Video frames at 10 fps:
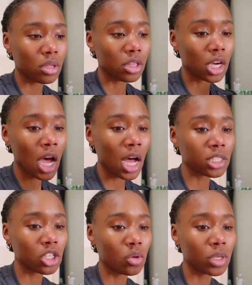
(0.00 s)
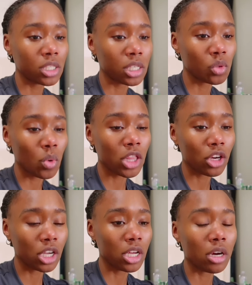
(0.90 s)
the consequences,
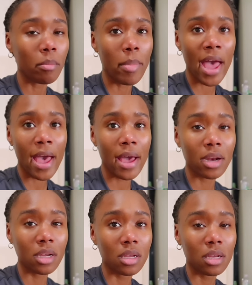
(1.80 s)
whether good or bad,